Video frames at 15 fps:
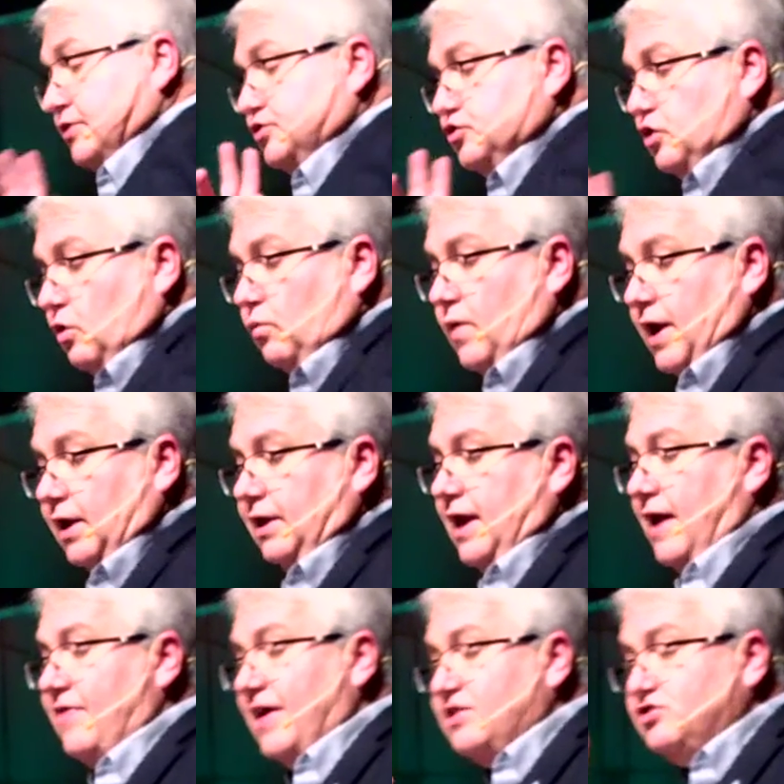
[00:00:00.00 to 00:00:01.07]
and so readily,
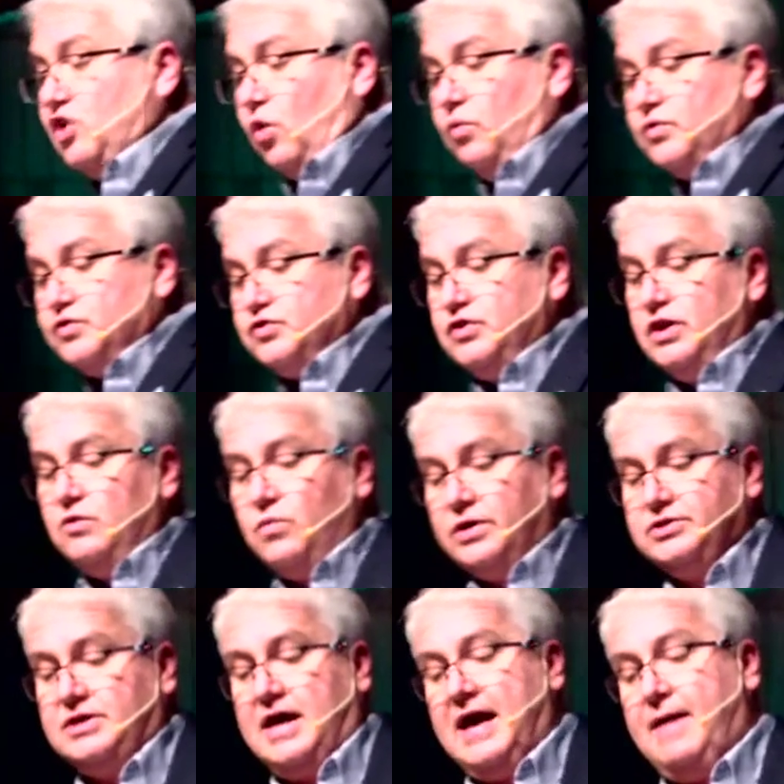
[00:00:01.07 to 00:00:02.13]
and they don't see
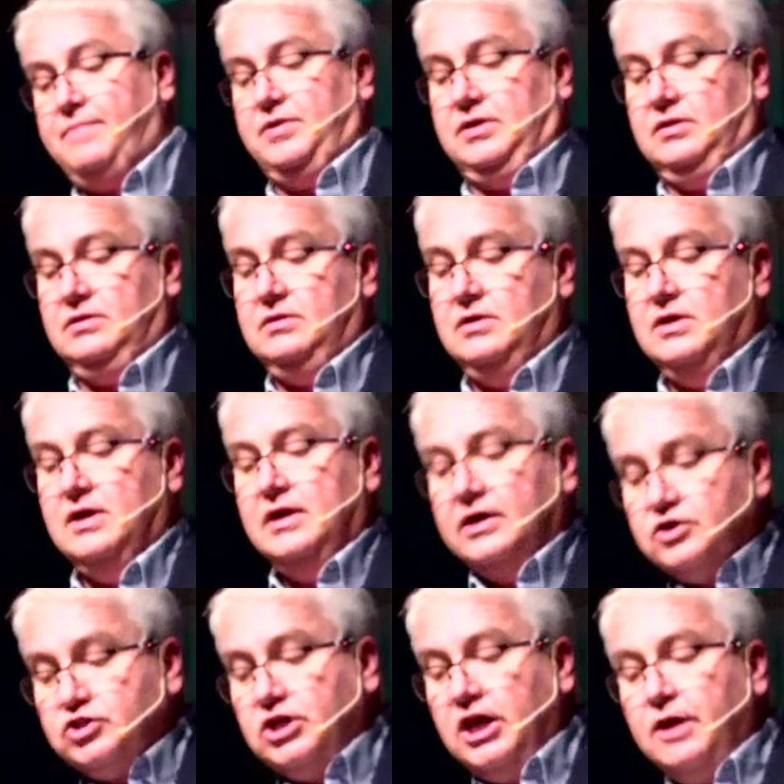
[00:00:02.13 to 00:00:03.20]
what's happening.
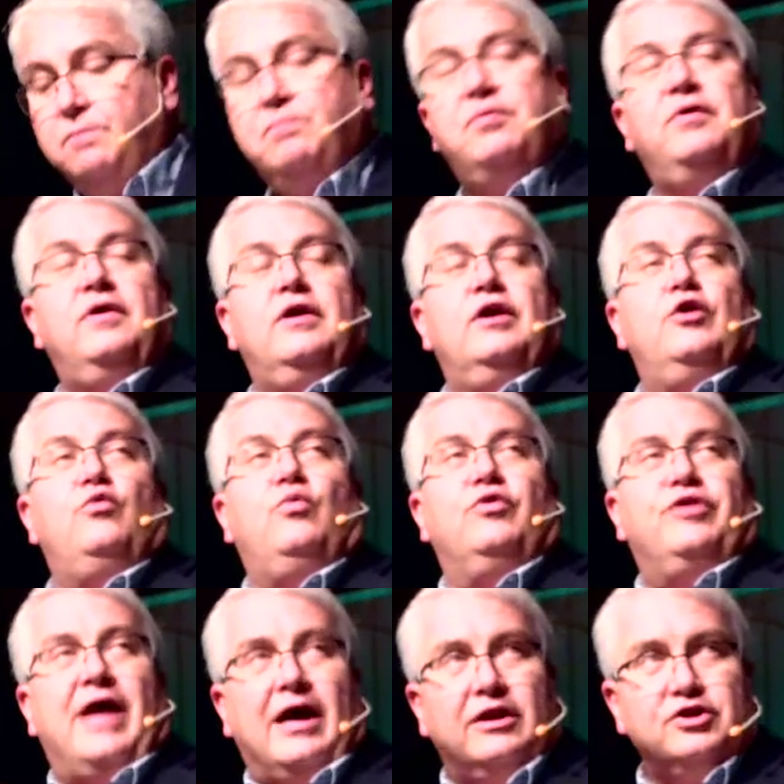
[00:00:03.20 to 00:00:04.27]
Sheep
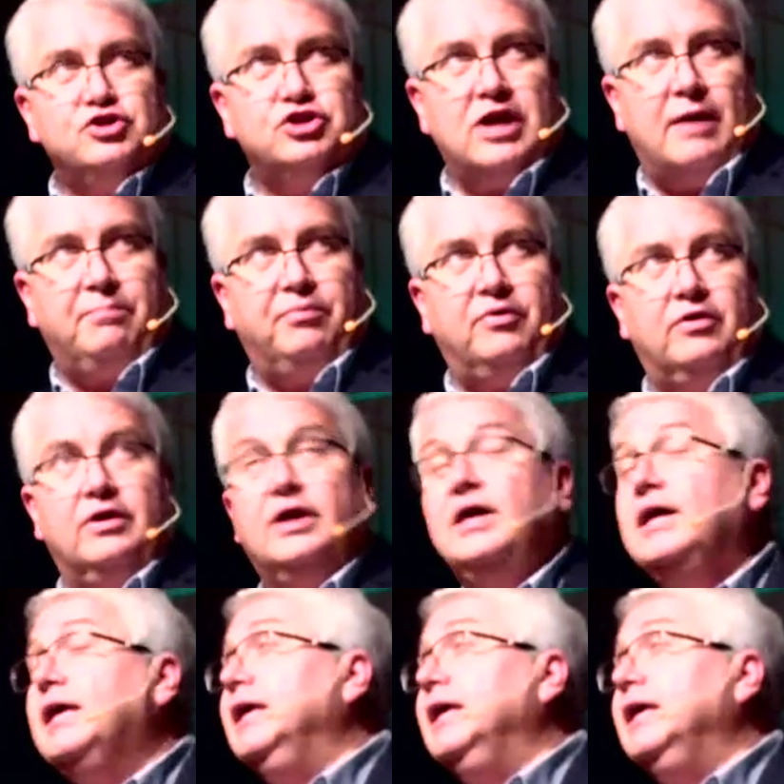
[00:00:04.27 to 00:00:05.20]
without a shepherd